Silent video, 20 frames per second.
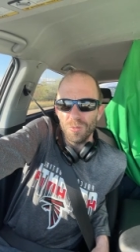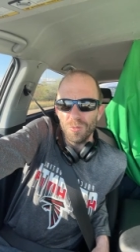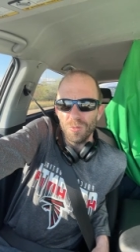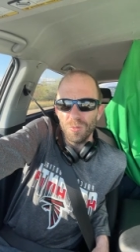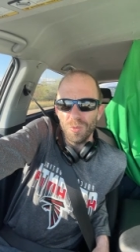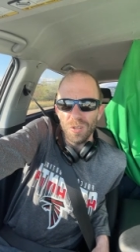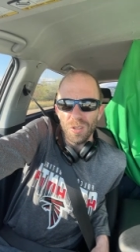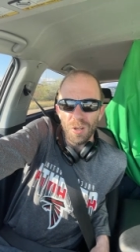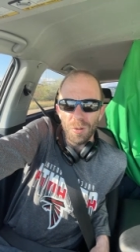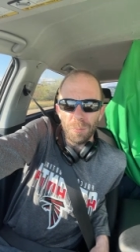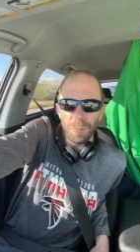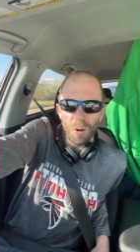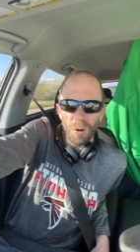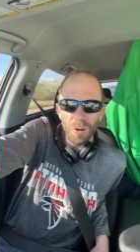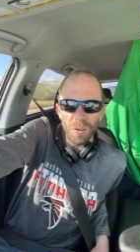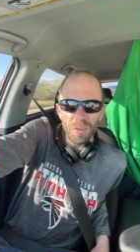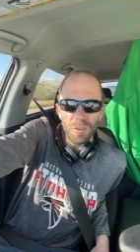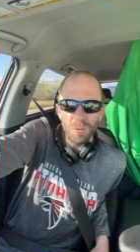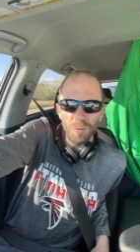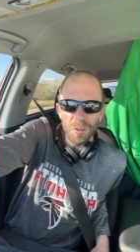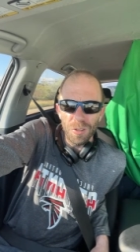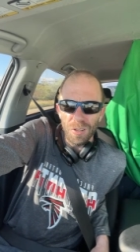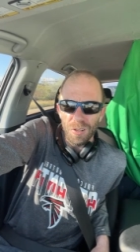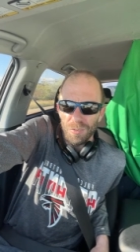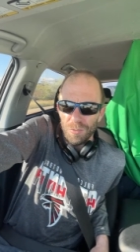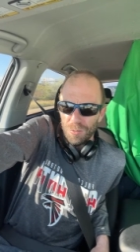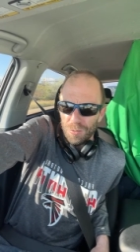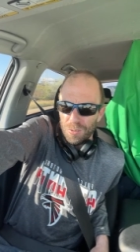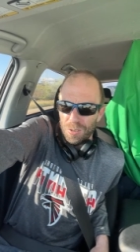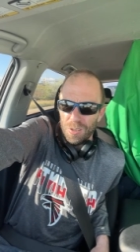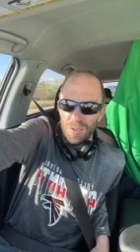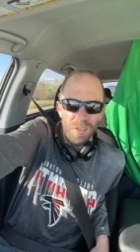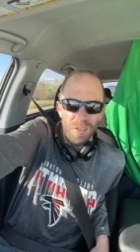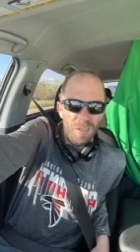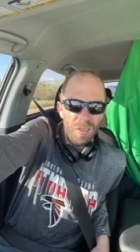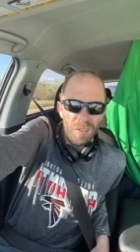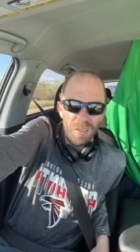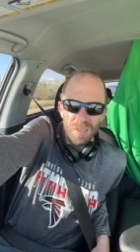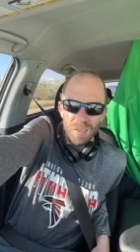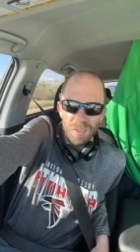when they're part of,
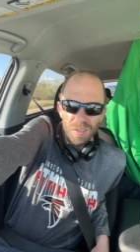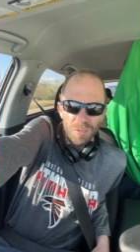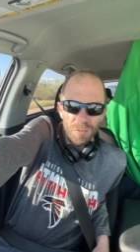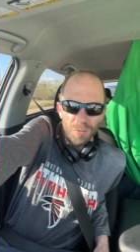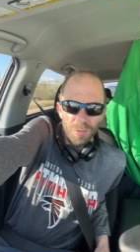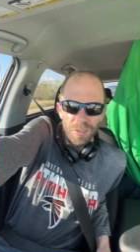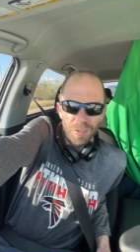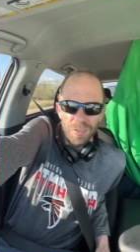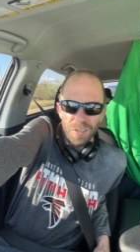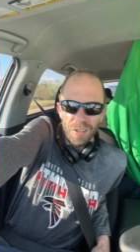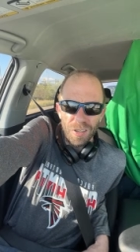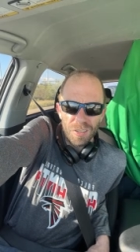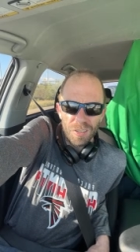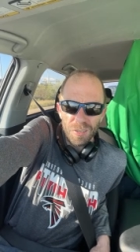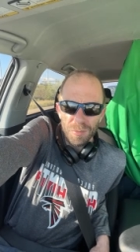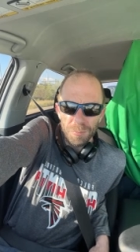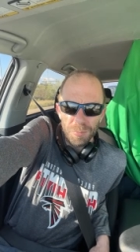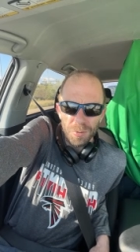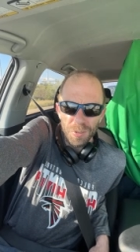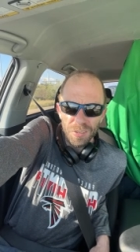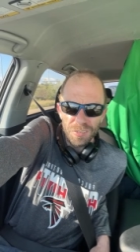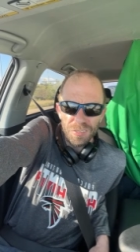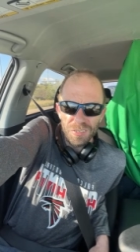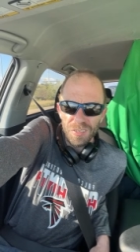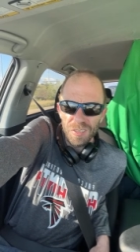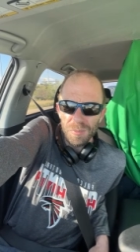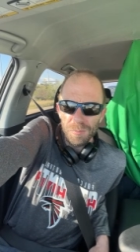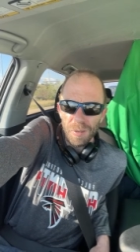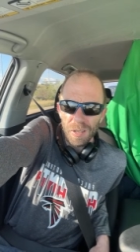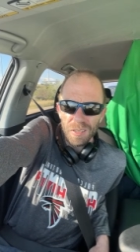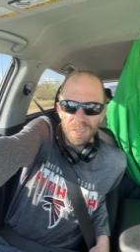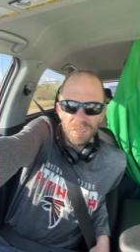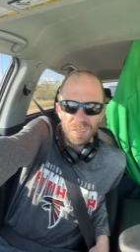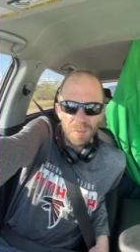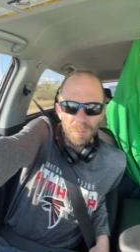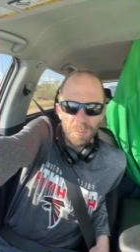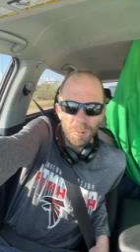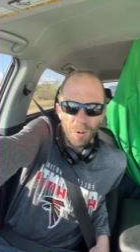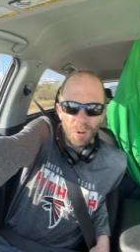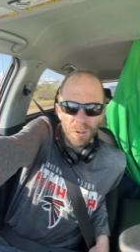when their complicity makes them
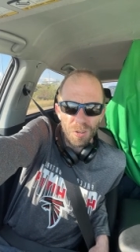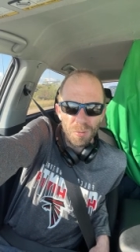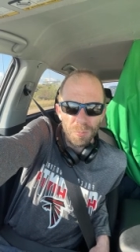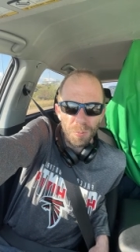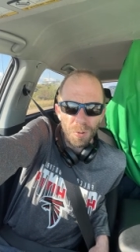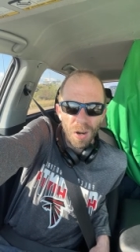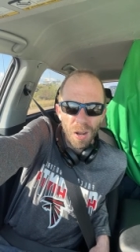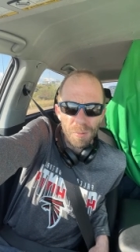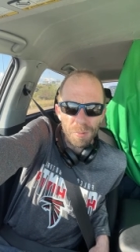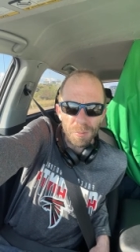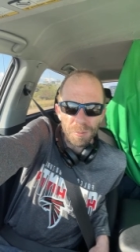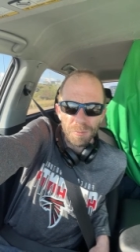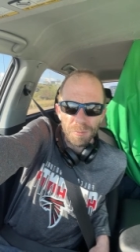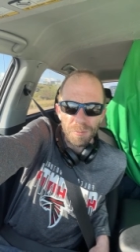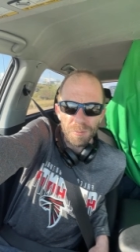part of the problem?